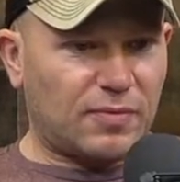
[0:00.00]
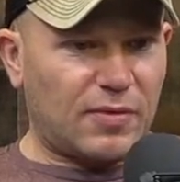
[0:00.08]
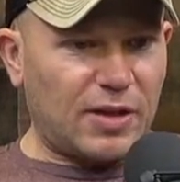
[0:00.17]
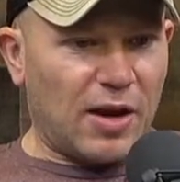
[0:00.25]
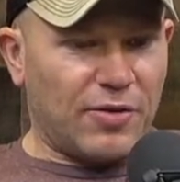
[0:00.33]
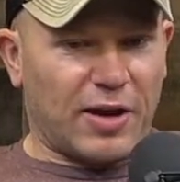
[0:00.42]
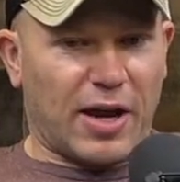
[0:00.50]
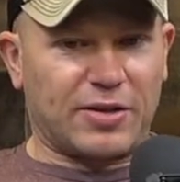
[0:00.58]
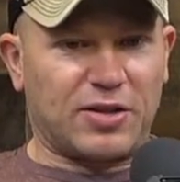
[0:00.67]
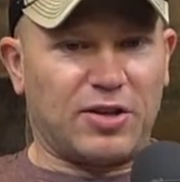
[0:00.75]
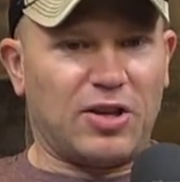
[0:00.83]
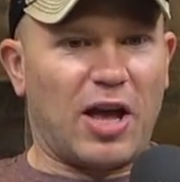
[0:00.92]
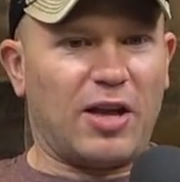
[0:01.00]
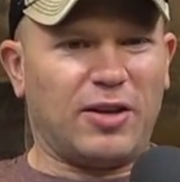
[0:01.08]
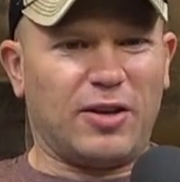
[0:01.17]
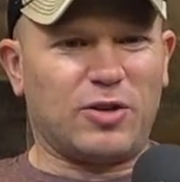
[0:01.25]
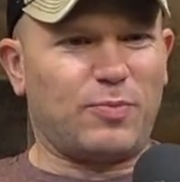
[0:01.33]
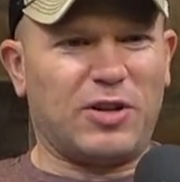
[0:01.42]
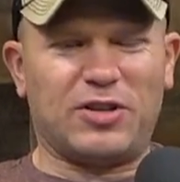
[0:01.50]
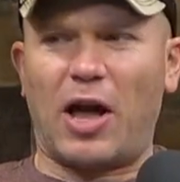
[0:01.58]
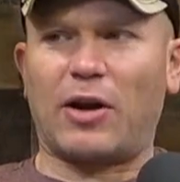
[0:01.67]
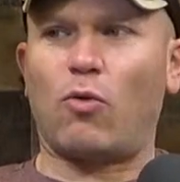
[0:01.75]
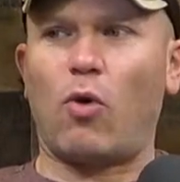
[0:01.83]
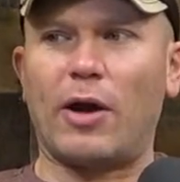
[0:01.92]
And the guy said, yeah, he is, but he's
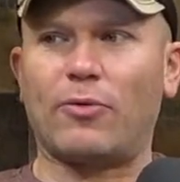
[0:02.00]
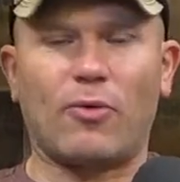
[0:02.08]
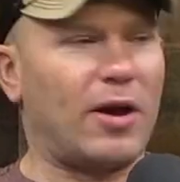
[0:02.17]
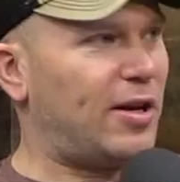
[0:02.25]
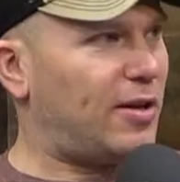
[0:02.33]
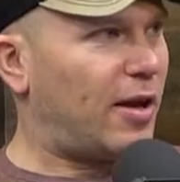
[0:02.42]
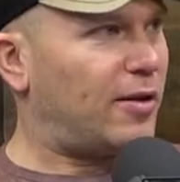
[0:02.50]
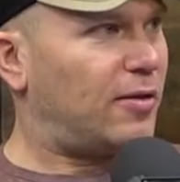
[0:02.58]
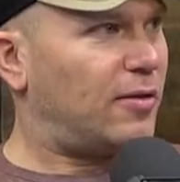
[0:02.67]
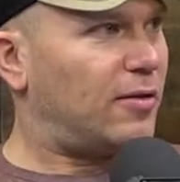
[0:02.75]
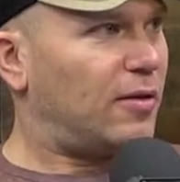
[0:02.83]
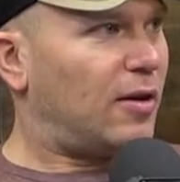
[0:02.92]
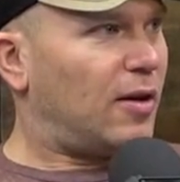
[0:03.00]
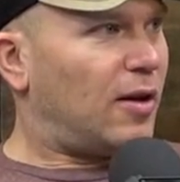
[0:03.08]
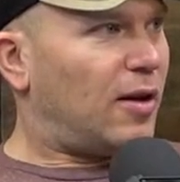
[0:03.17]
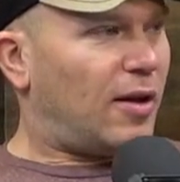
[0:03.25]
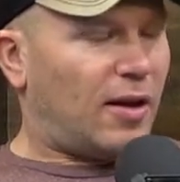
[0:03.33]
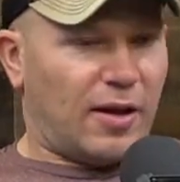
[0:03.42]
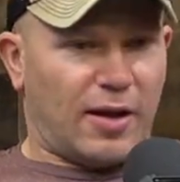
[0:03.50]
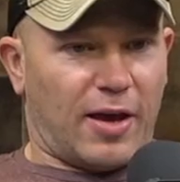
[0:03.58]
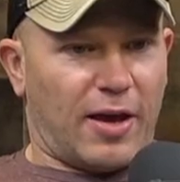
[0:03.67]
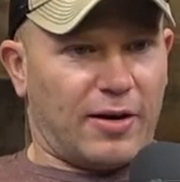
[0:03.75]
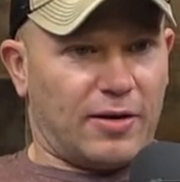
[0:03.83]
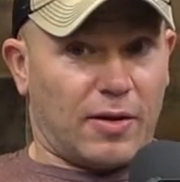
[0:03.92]
not quite ready yet.
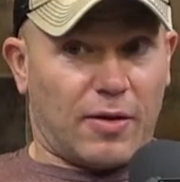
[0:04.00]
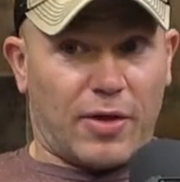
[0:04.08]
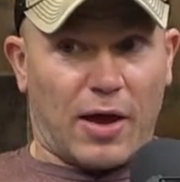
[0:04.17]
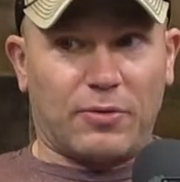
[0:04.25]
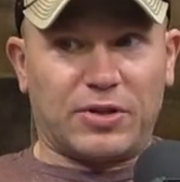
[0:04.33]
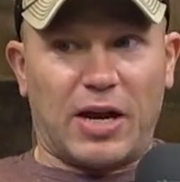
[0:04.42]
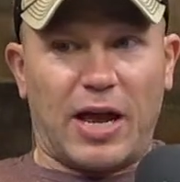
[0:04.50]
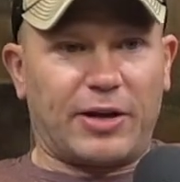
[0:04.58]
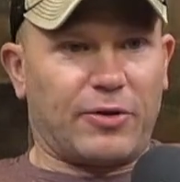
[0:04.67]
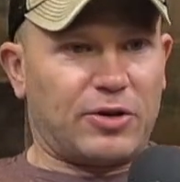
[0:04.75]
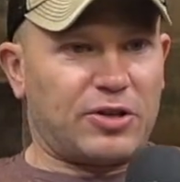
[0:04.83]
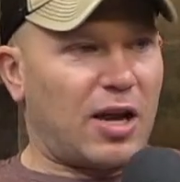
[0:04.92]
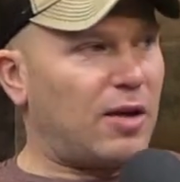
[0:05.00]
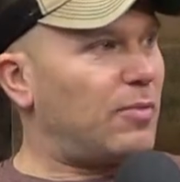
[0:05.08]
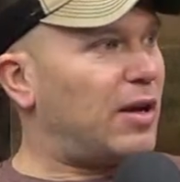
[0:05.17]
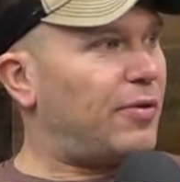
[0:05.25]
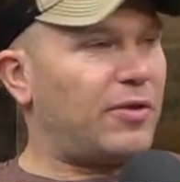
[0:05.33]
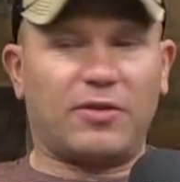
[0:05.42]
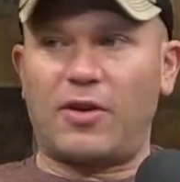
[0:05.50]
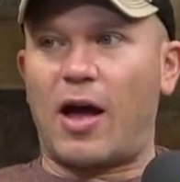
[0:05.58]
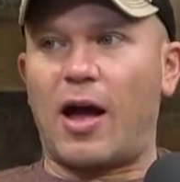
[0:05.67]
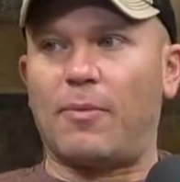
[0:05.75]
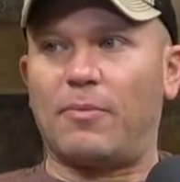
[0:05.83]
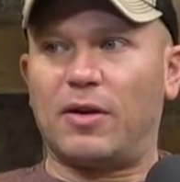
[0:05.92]
And that was an accurate statement at the
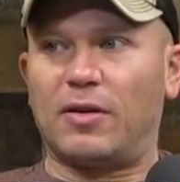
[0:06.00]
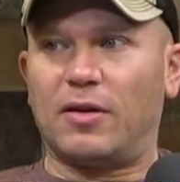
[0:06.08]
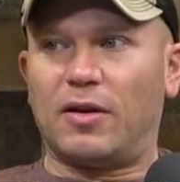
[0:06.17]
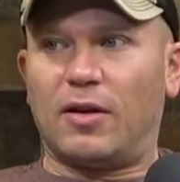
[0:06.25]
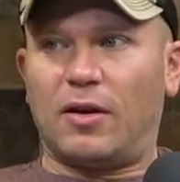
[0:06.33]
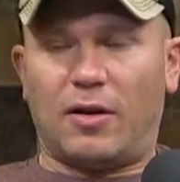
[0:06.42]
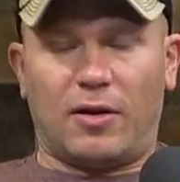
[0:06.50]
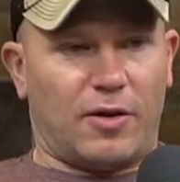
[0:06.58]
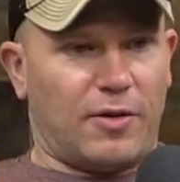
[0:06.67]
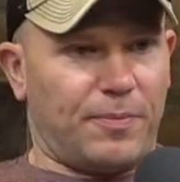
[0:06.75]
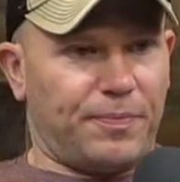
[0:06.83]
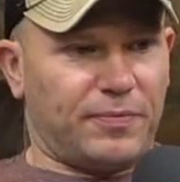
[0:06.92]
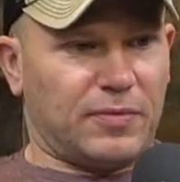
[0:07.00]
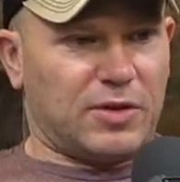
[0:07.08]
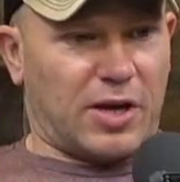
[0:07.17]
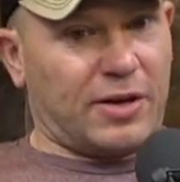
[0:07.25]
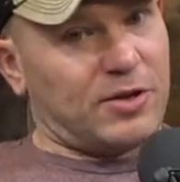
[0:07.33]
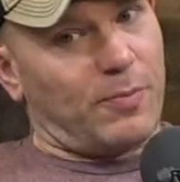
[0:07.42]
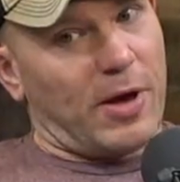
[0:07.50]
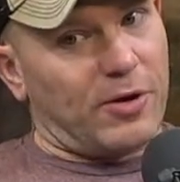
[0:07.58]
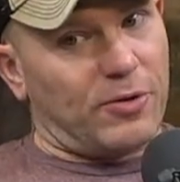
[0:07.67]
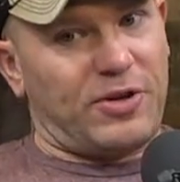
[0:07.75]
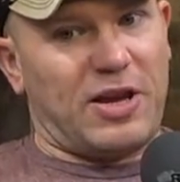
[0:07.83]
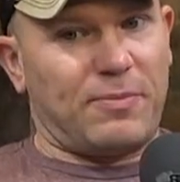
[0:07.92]
time. Tech is a
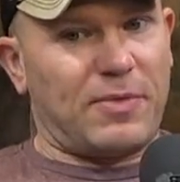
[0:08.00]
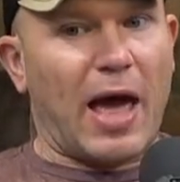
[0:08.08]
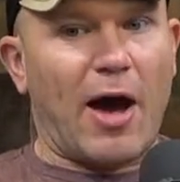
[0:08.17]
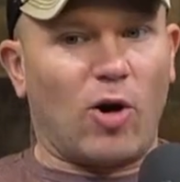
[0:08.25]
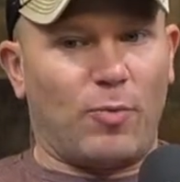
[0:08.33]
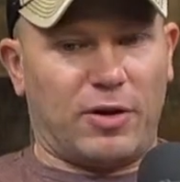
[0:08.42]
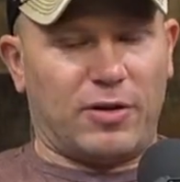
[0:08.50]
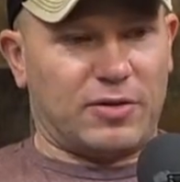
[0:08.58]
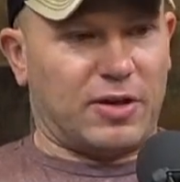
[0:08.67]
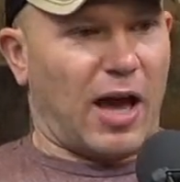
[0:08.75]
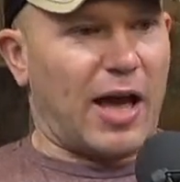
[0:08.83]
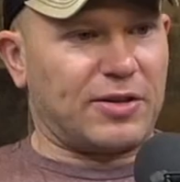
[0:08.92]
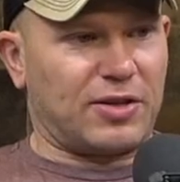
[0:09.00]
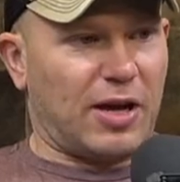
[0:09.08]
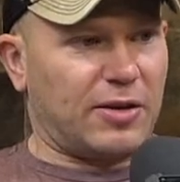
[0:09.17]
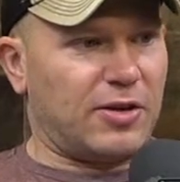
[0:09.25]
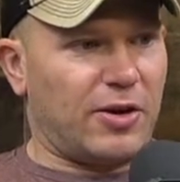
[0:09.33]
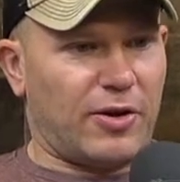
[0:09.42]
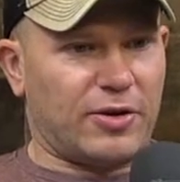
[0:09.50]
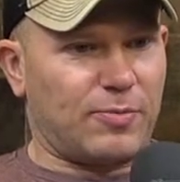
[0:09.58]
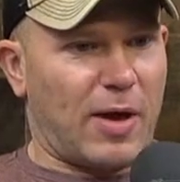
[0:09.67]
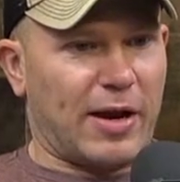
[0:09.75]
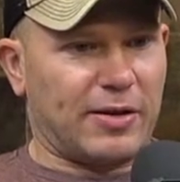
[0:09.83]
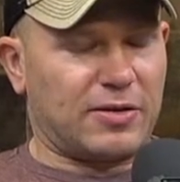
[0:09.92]
better team now because guys like Darius
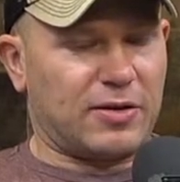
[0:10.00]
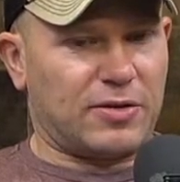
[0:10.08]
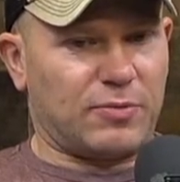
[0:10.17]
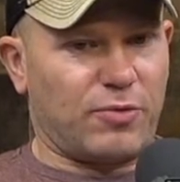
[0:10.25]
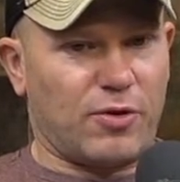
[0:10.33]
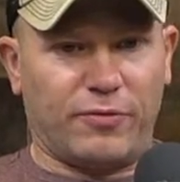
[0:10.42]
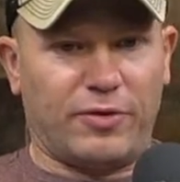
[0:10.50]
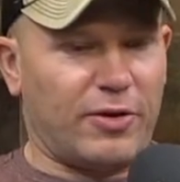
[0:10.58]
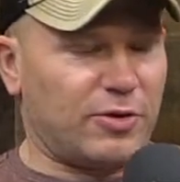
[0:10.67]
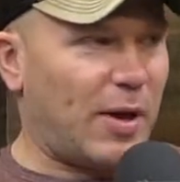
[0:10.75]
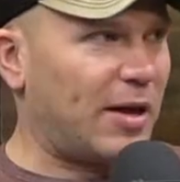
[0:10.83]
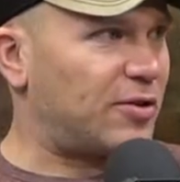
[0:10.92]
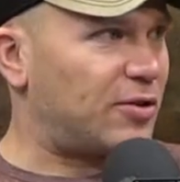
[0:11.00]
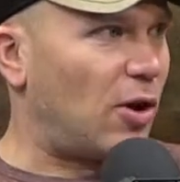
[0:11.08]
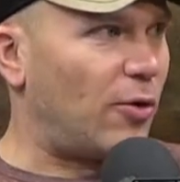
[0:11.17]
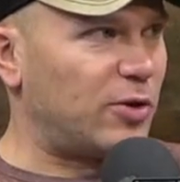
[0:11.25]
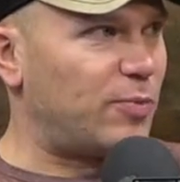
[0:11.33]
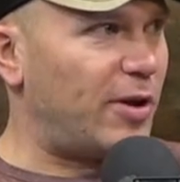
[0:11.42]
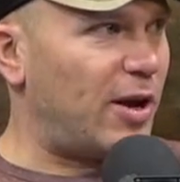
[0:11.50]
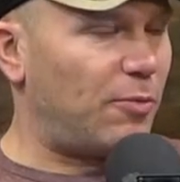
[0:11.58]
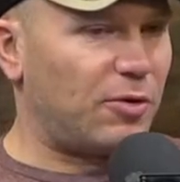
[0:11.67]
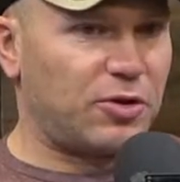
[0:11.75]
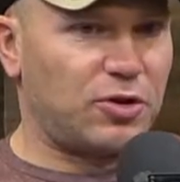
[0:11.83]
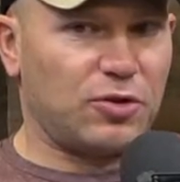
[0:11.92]
Maddox has improved. Darius Maddox has always been
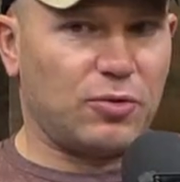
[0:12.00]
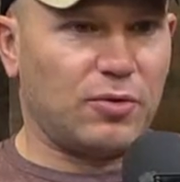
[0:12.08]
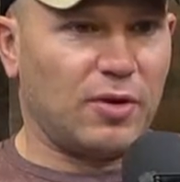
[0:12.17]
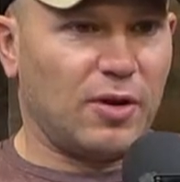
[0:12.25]
able to shoot.